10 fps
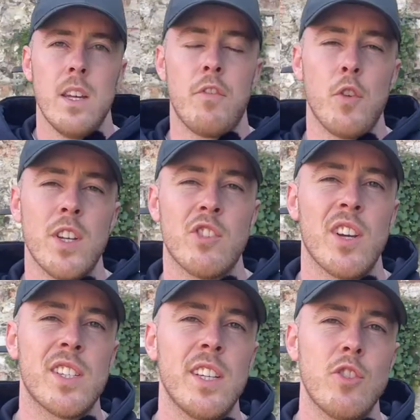if you're
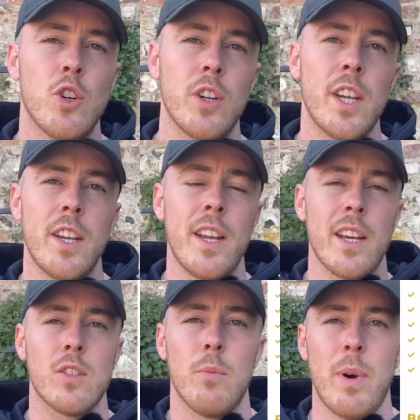interested in joining the
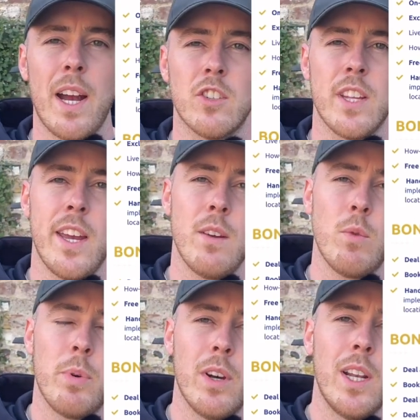next on patch day we'll
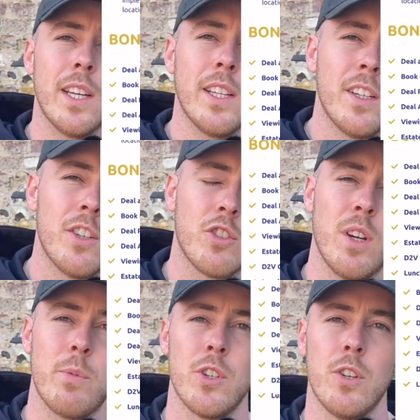put a link in the
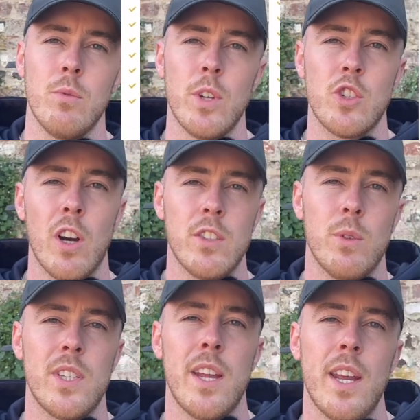description we try to
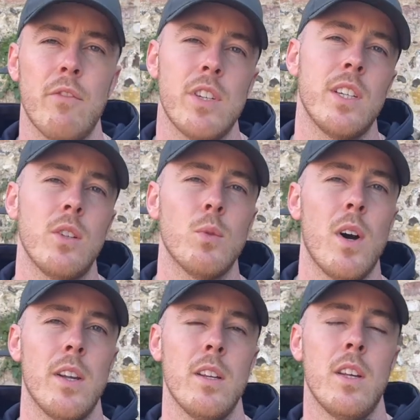attend every single
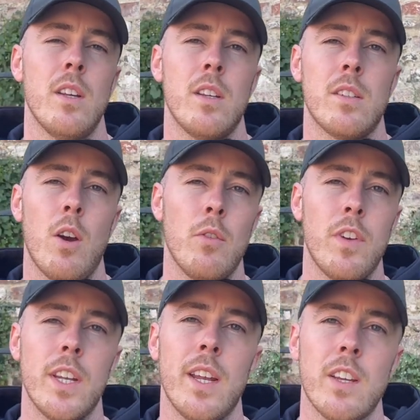one so
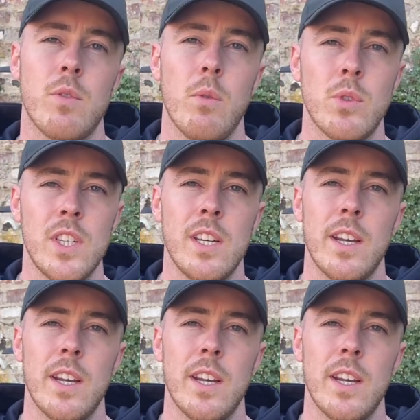hopefully the next one we'll see you